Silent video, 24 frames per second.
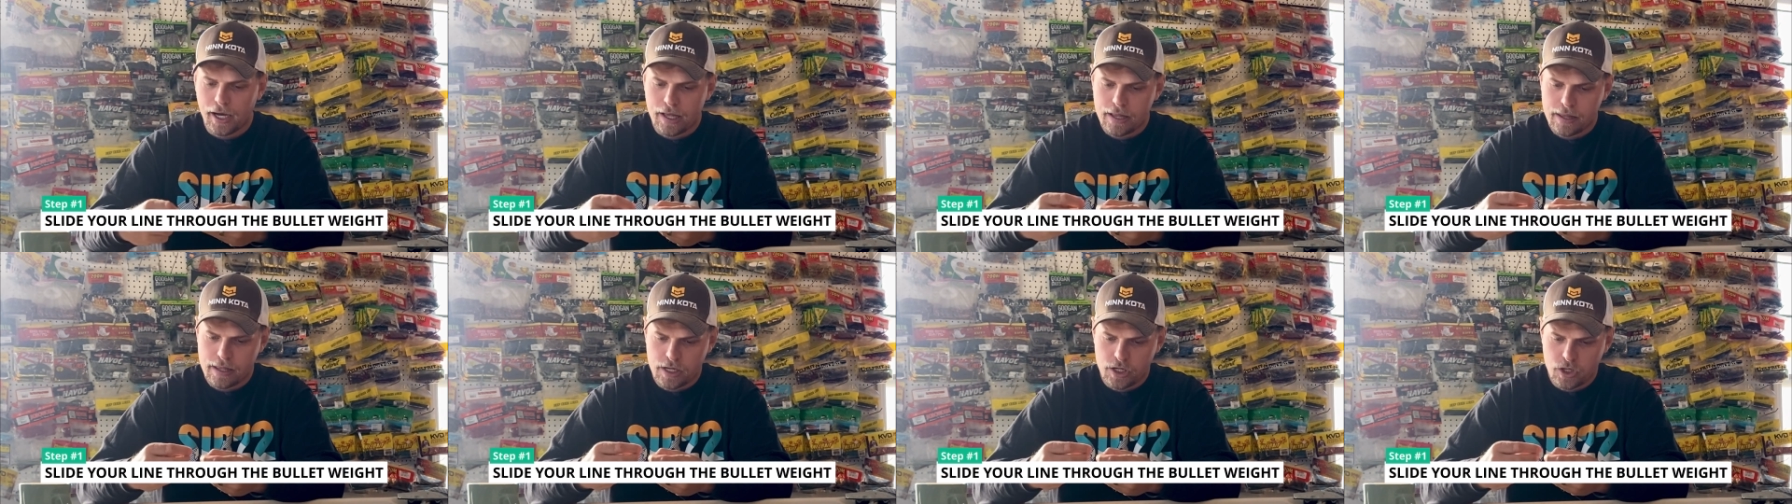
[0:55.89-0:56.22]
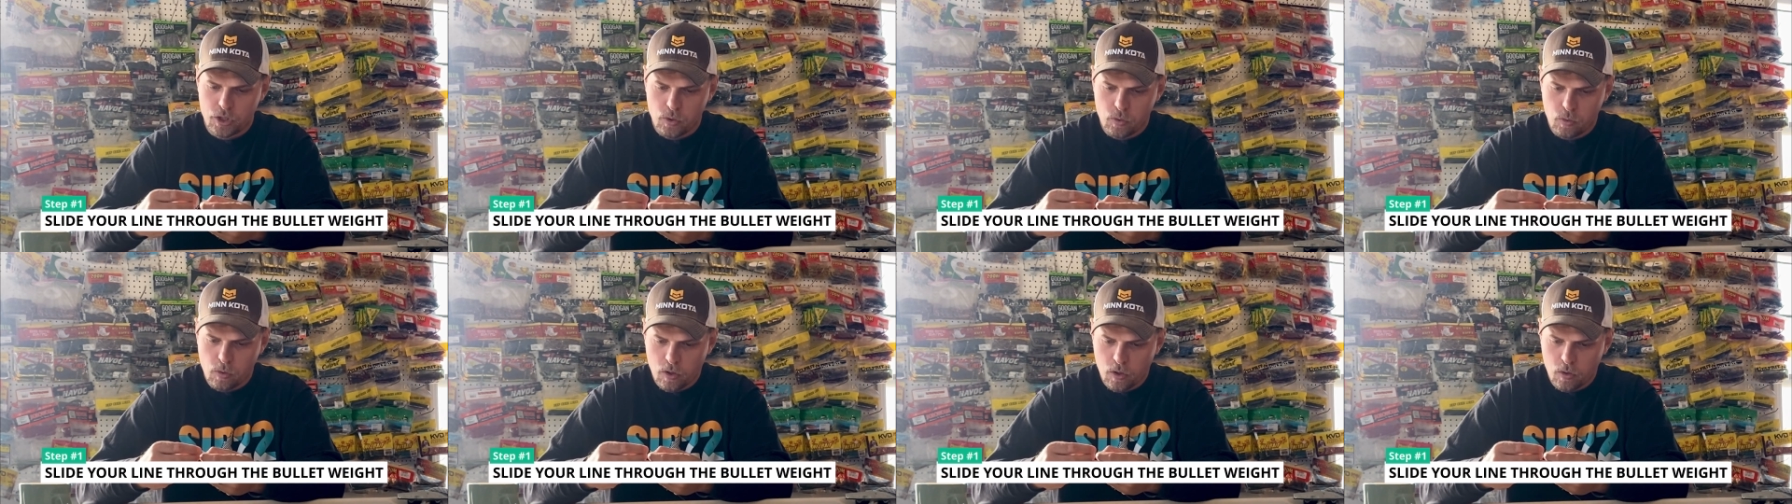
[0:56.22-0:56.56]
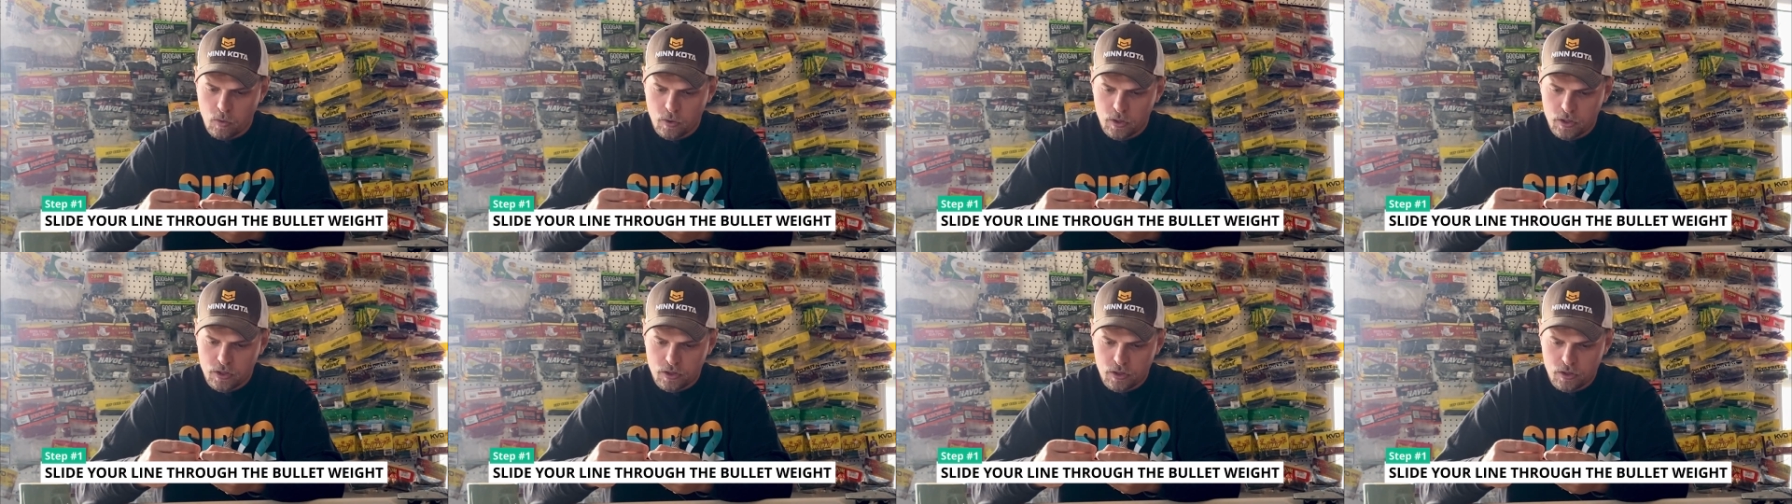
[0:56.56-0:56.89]
then you are
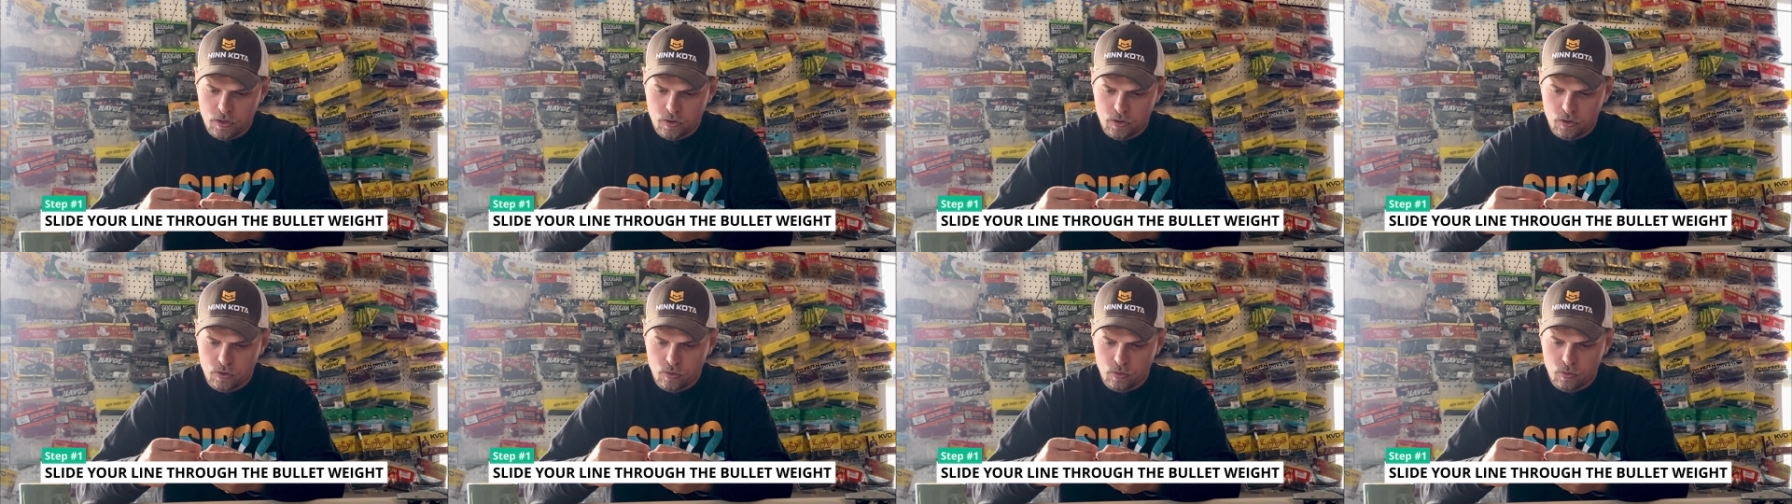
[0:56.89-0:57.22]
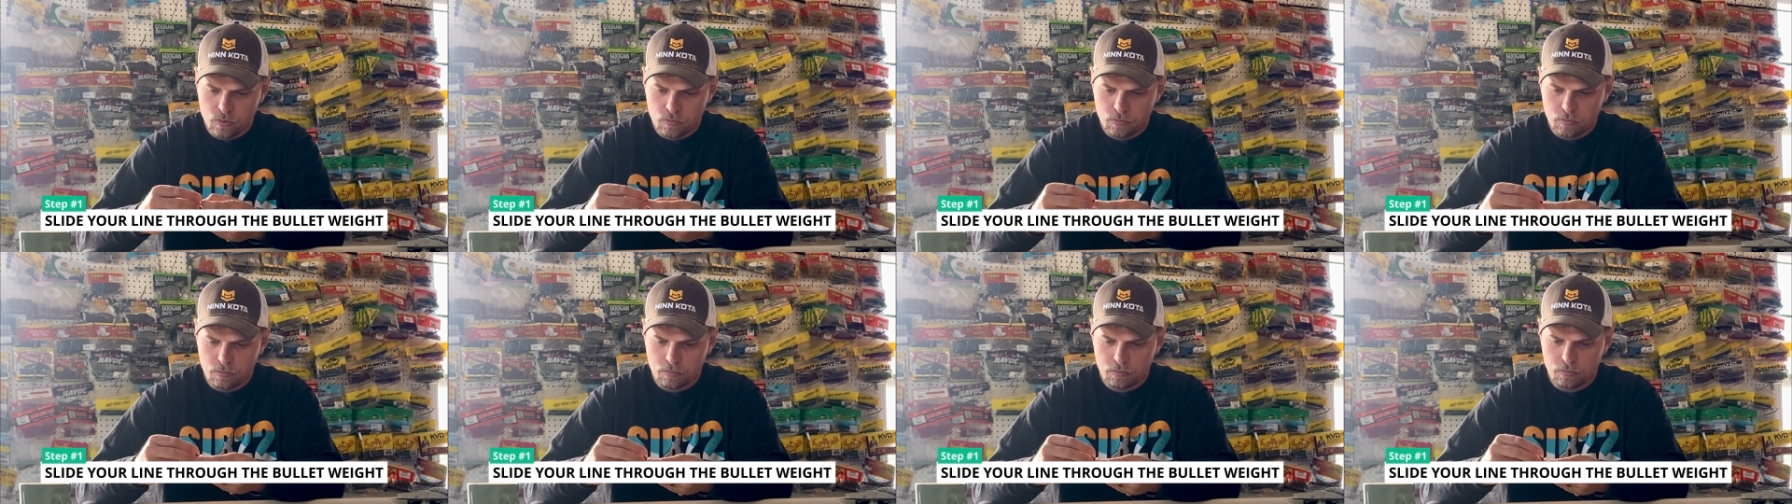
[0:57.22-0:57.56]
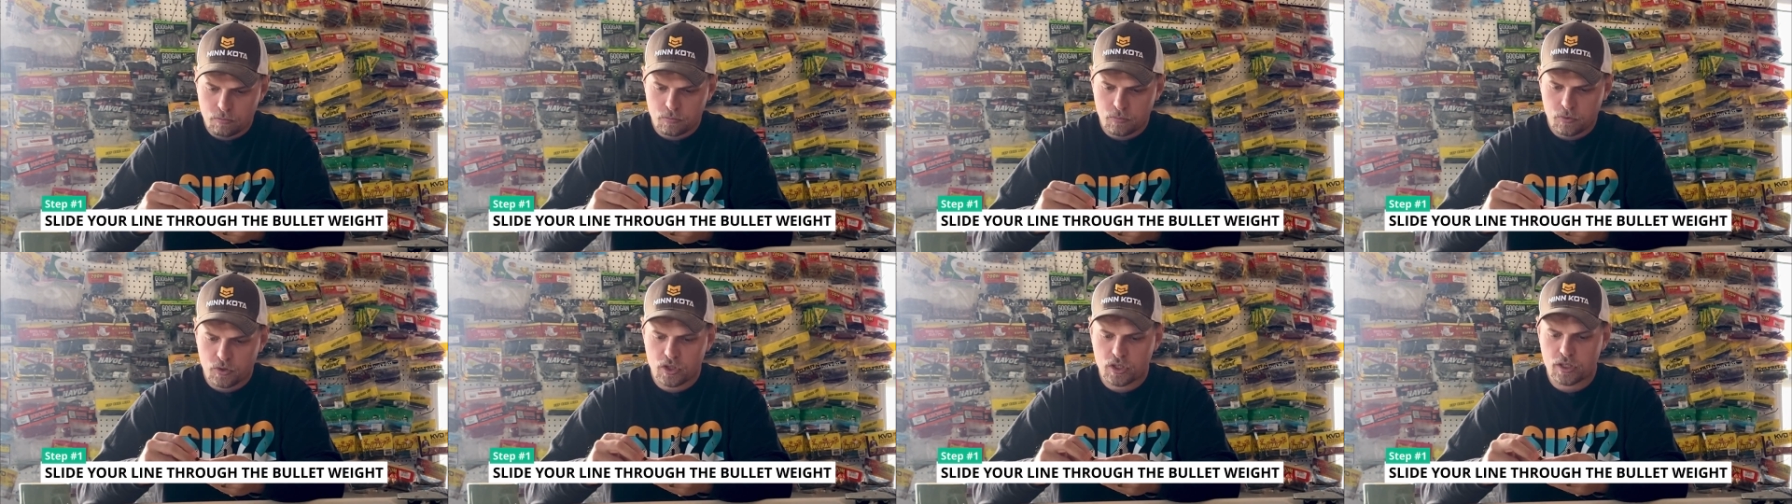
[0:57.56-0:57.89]
going to
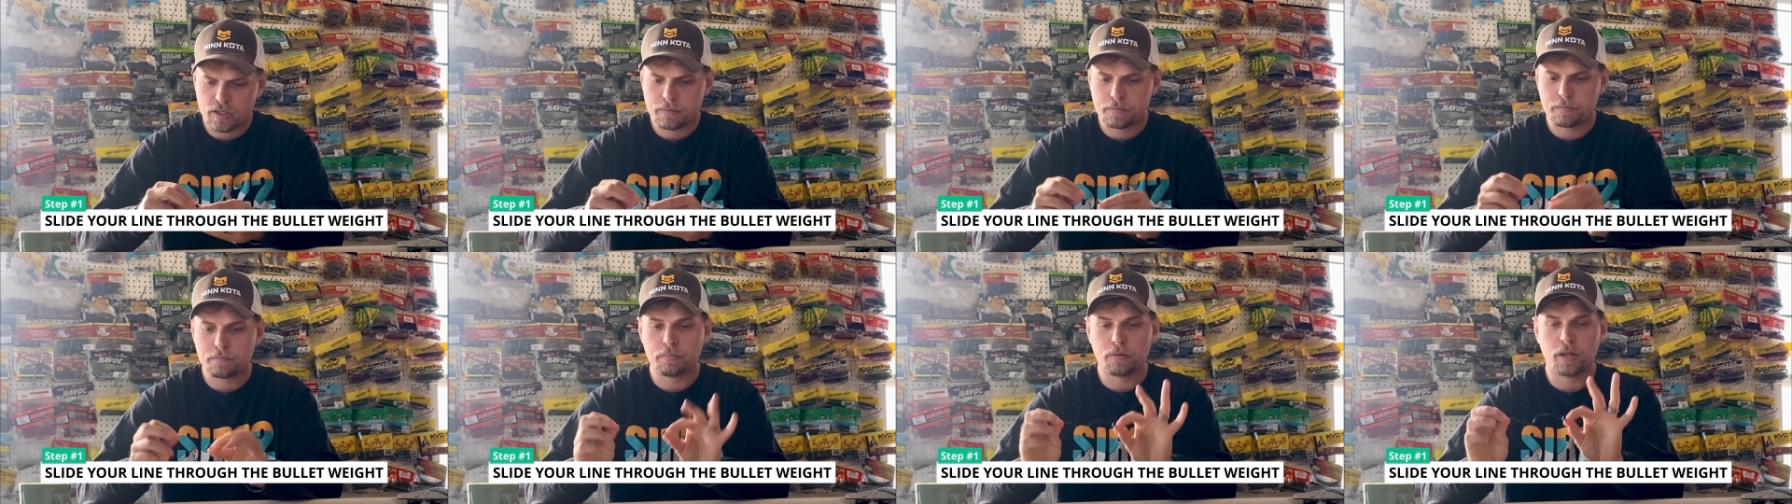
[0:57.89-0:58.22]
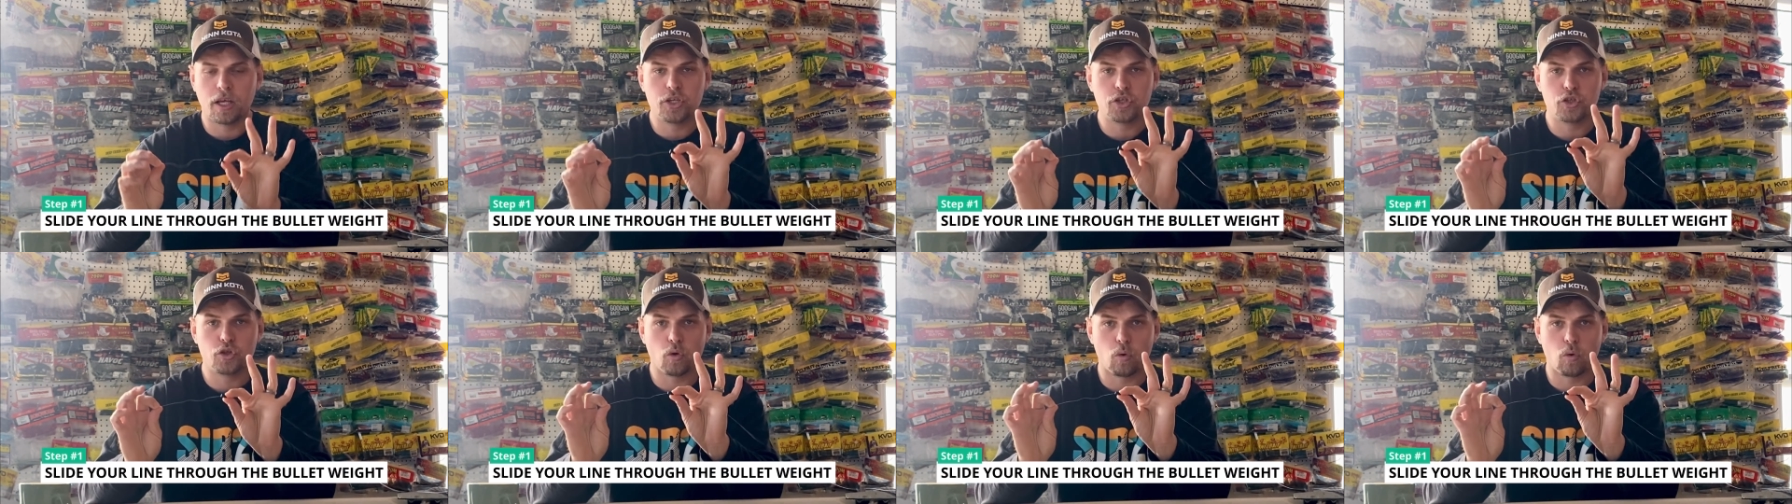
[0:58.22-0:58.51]
place